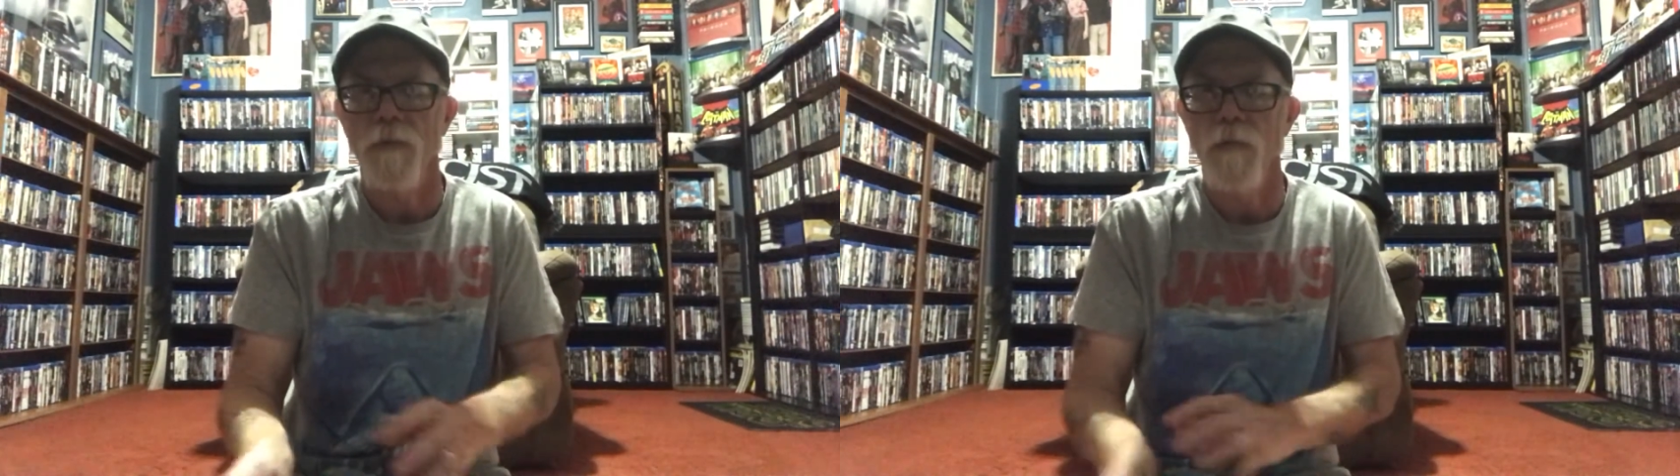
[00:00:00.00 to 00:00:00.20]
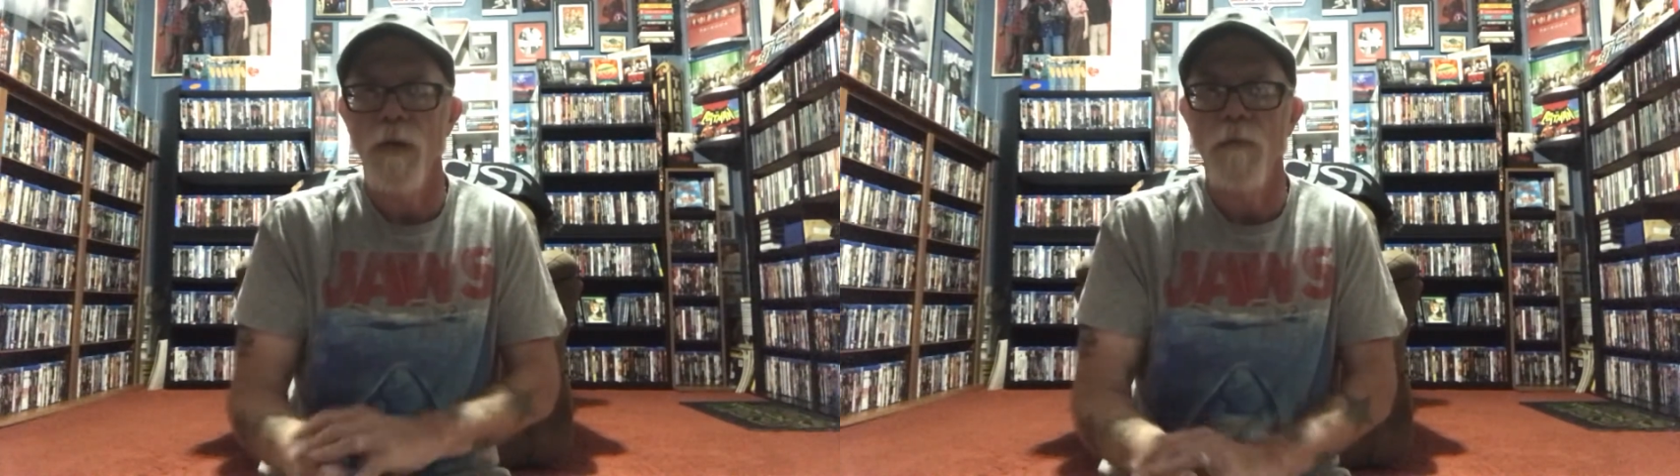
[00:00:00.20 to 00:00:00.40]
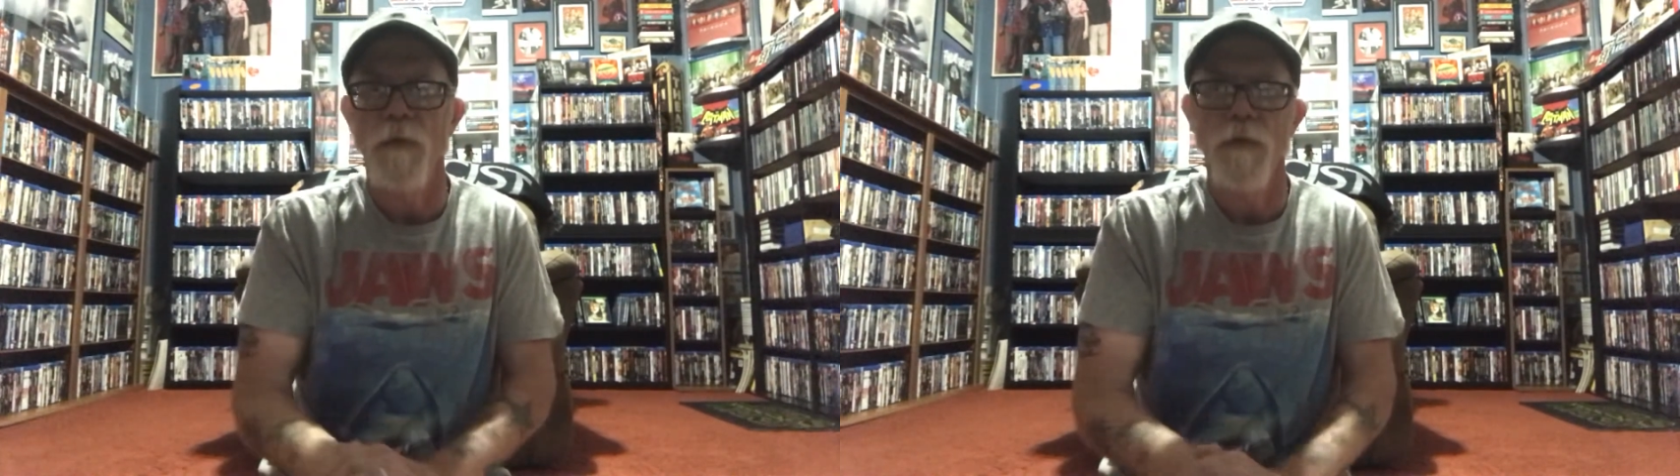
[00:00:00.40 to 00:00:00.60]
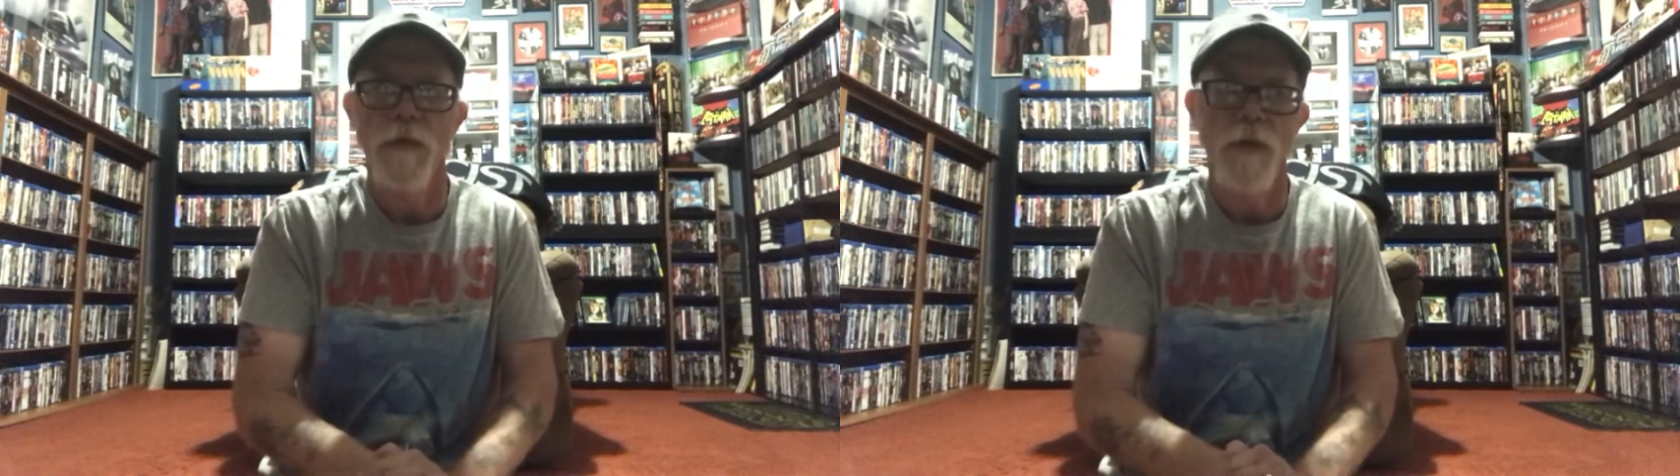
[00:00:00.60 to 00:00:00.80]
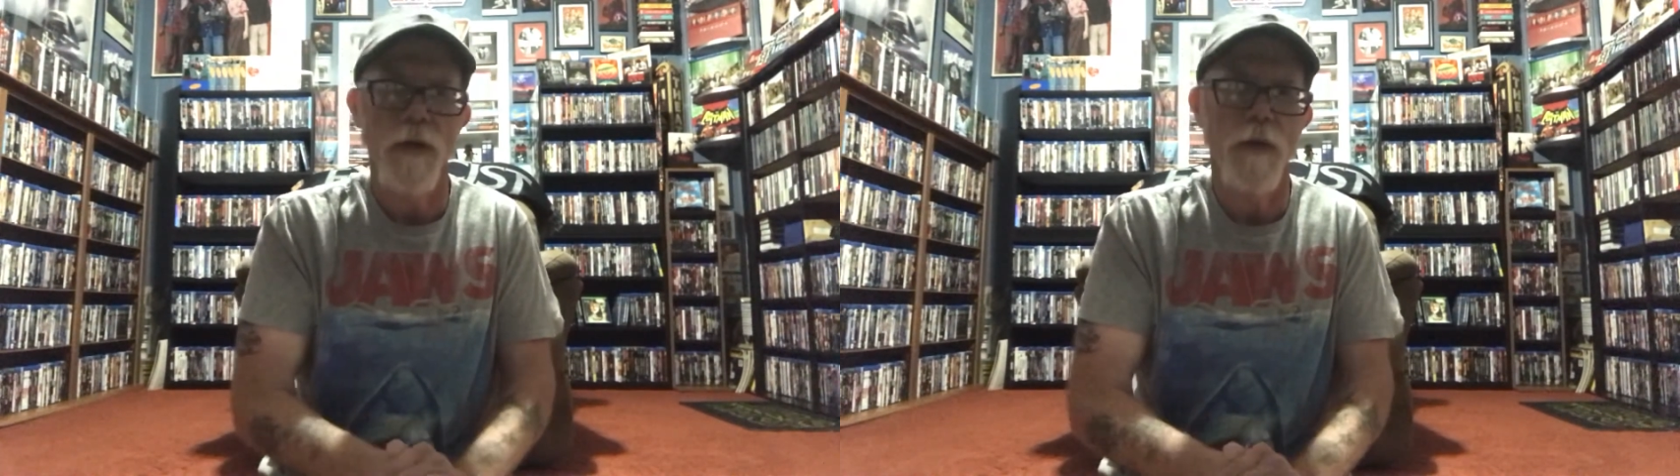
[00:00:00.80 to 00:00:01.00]
a rumble of
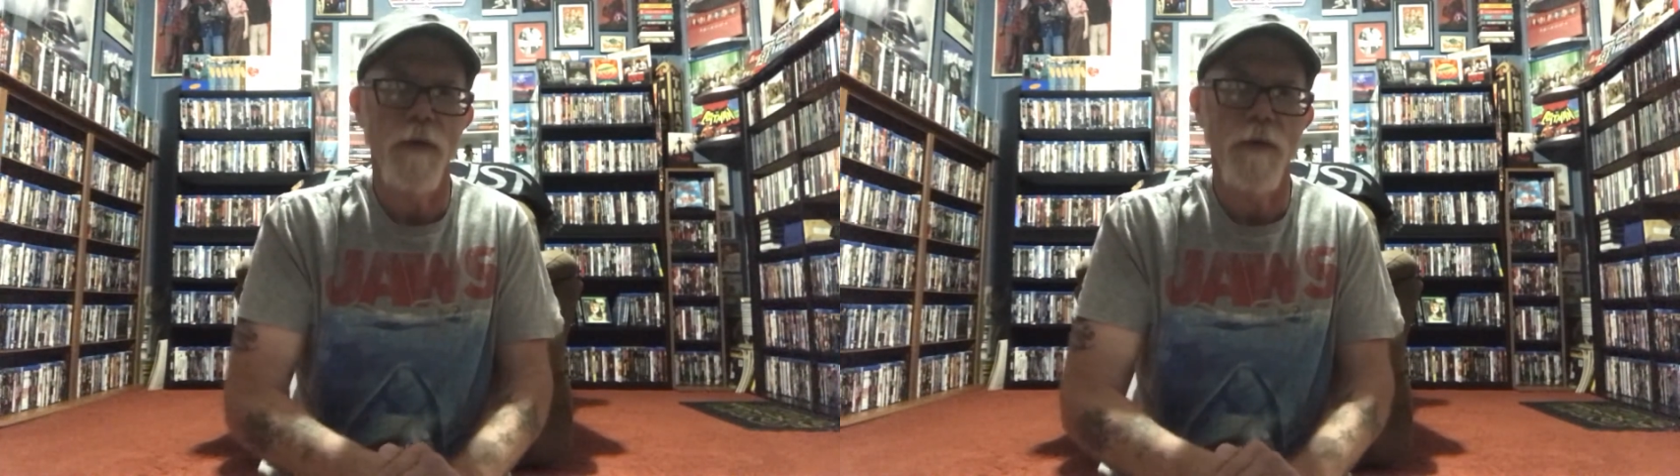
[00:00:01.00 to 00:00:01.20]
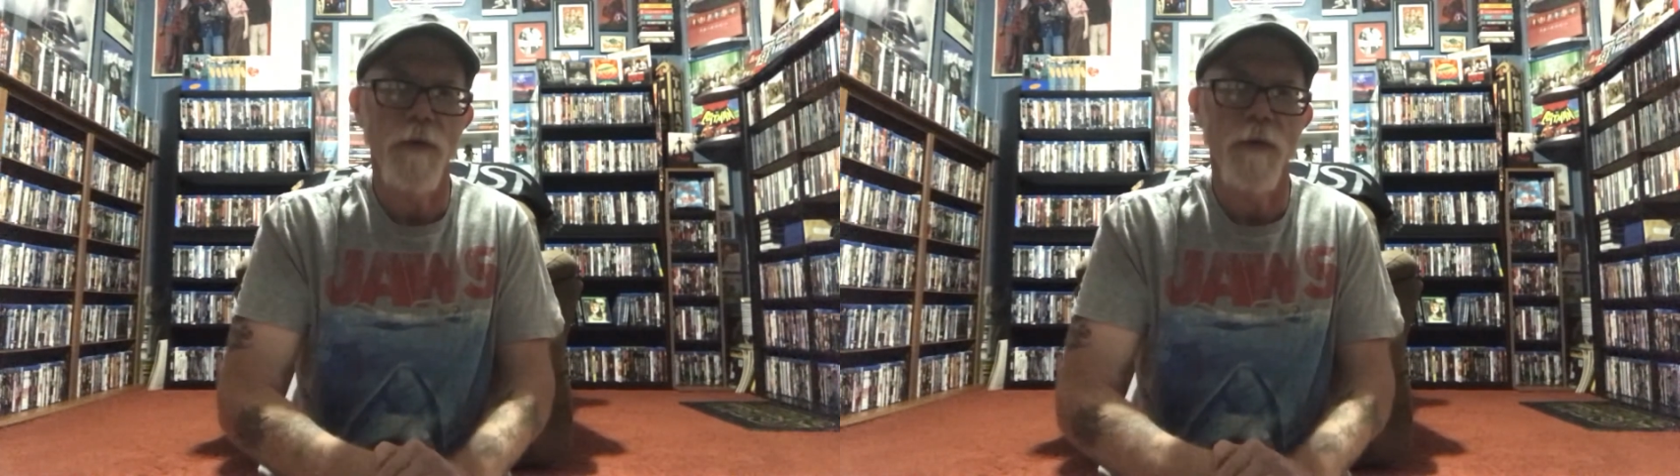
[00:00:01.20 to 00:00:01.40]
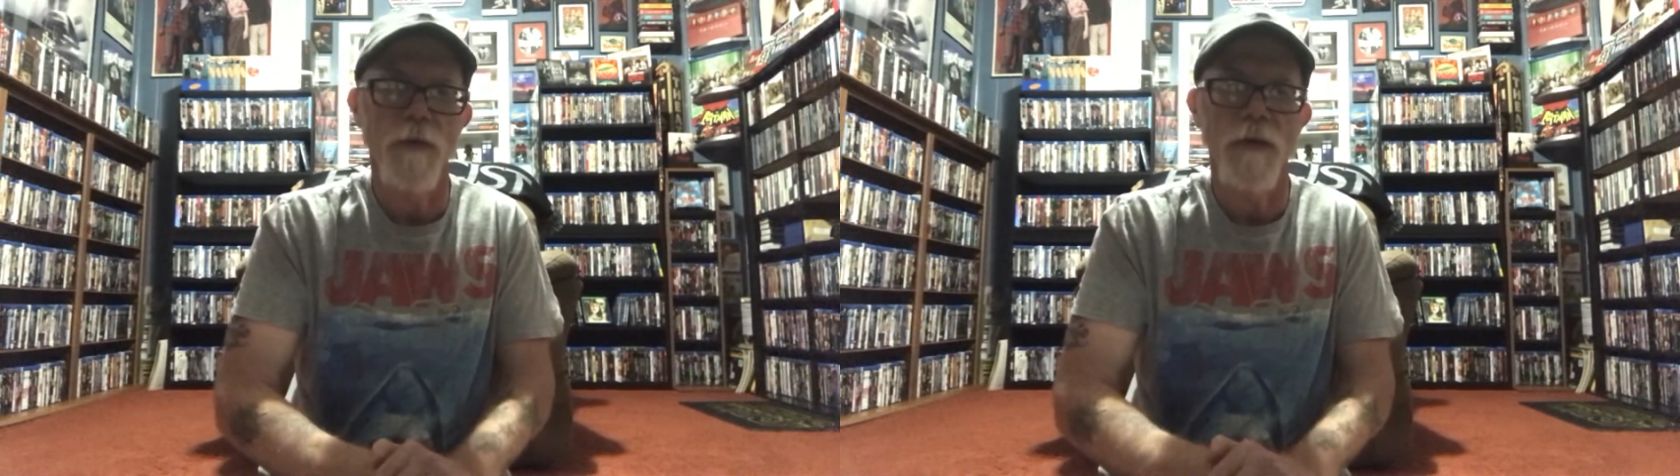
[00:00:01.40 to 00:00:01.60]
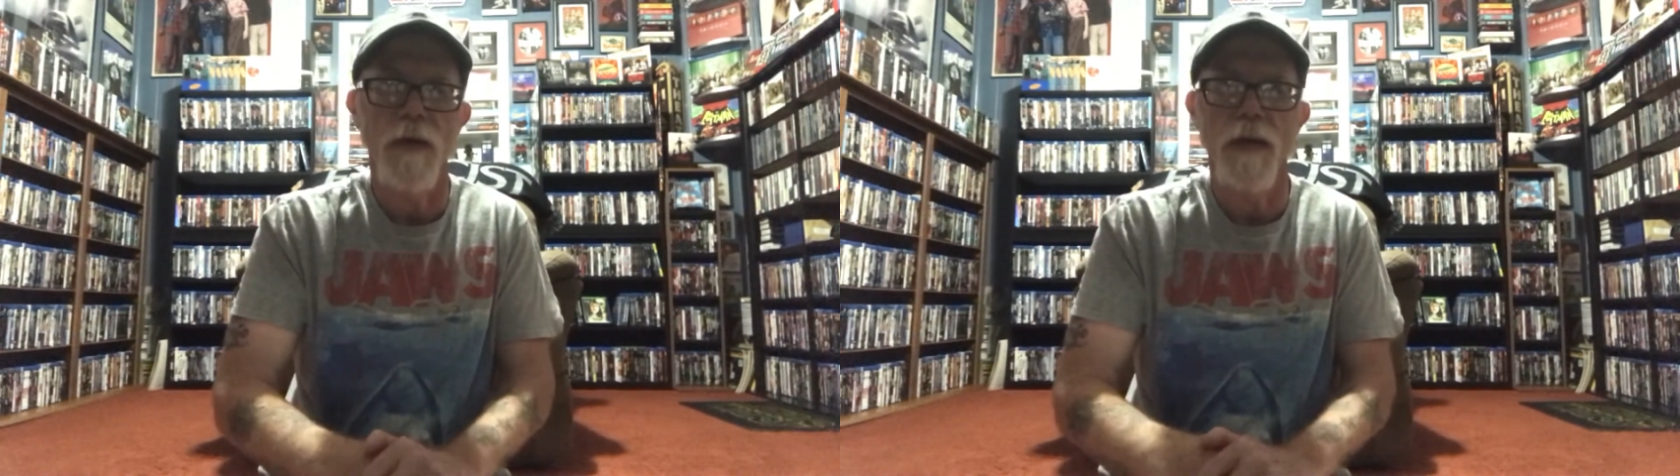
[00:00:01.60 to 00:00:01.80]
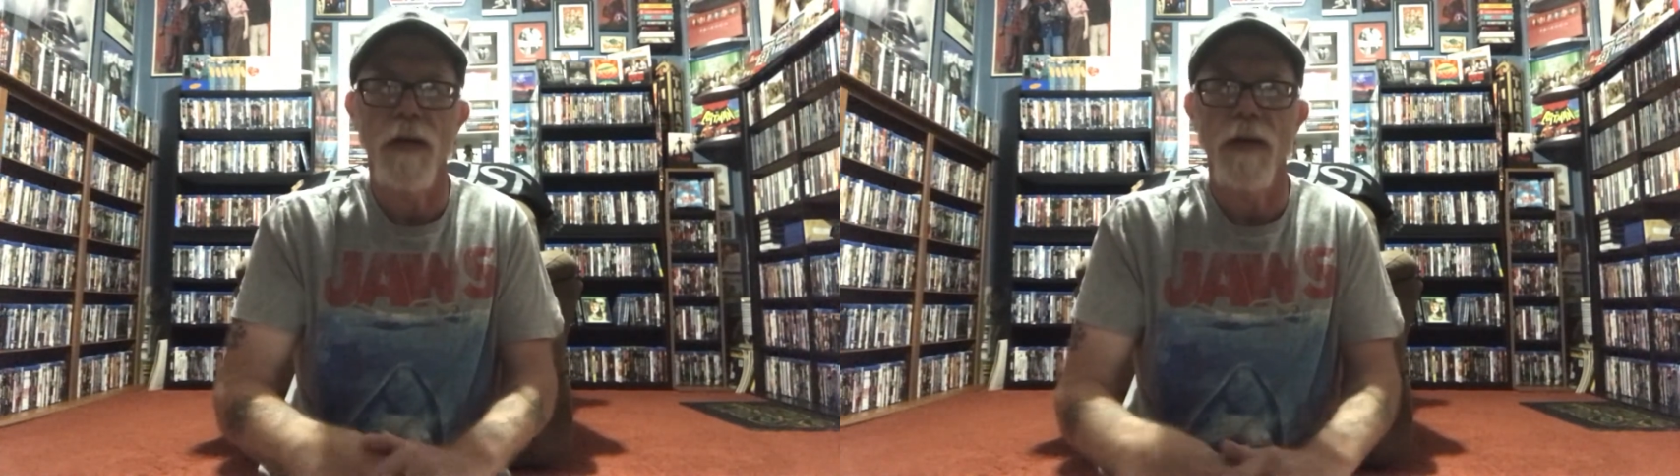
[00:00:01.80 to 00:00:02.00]
thunder,
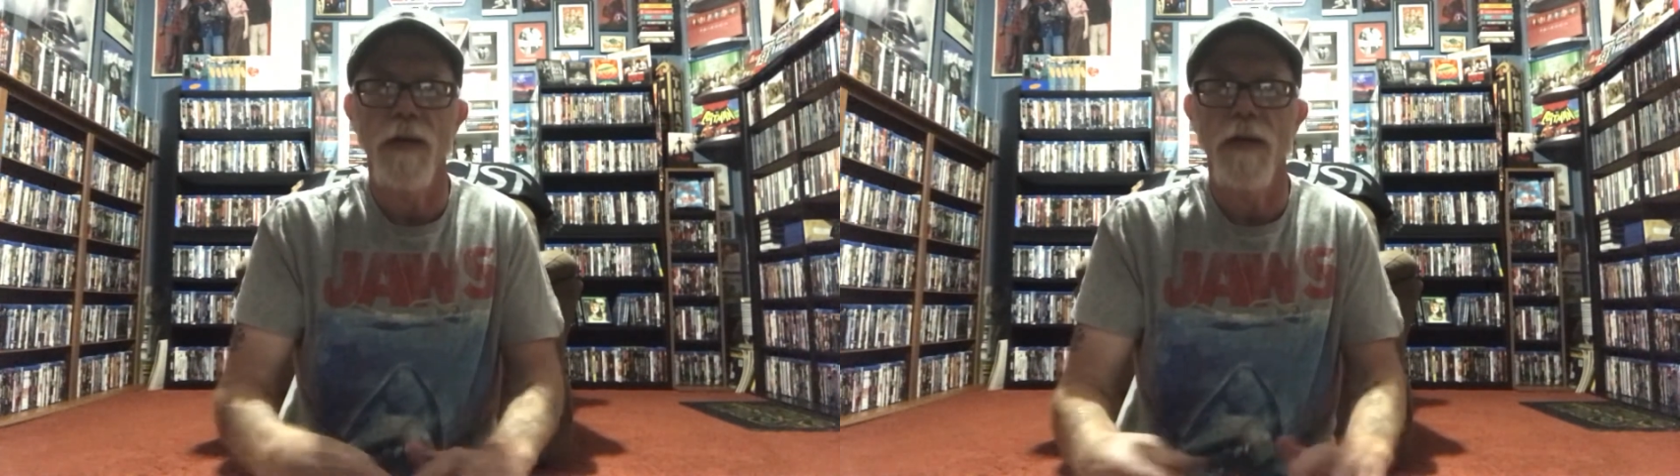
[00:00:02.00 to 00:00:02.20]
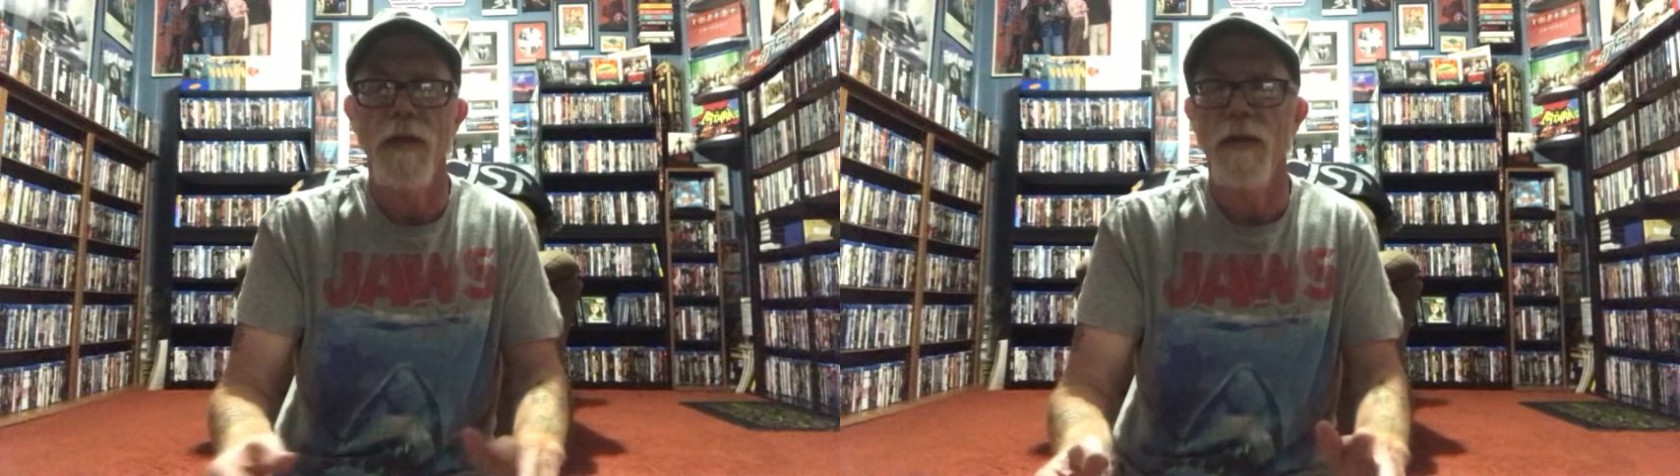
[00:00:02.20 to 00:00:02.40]
and